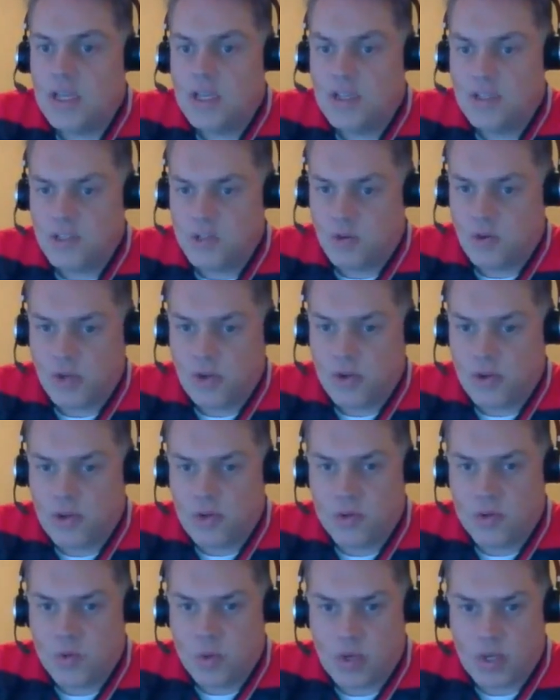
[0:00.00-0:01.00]
so clearly it
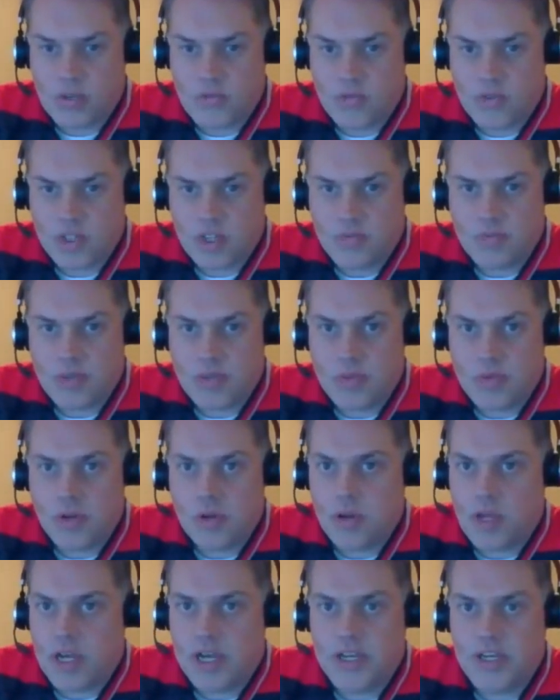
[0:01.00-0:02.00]
was working for some
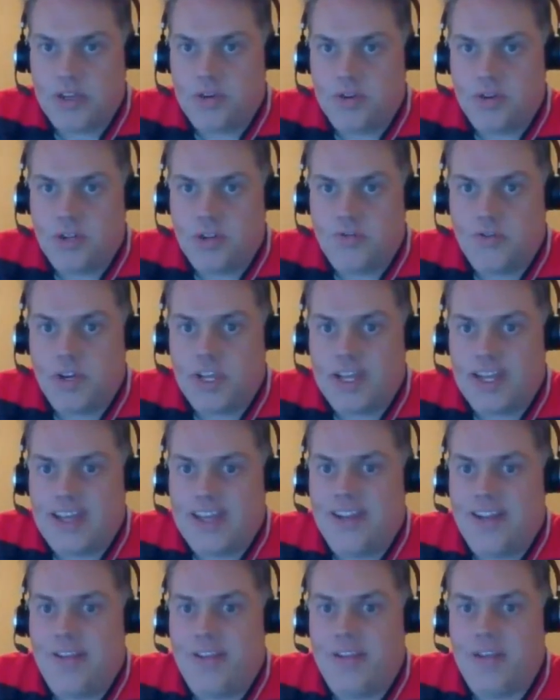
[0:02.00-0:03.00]
people. I could never get
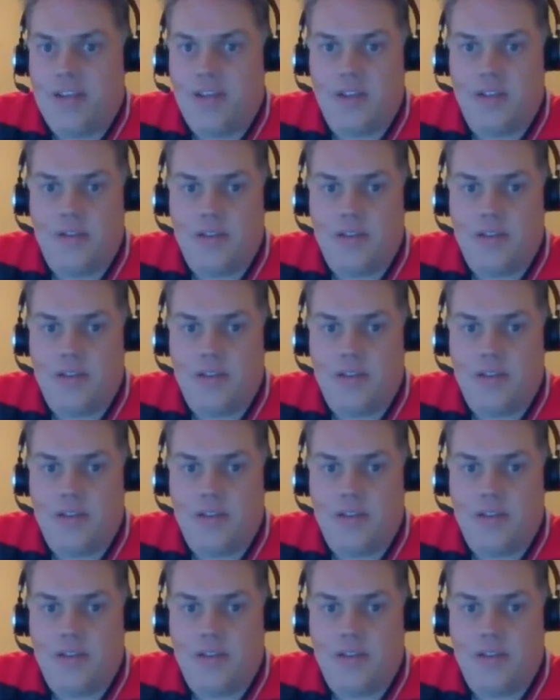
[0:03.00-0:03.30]
anything.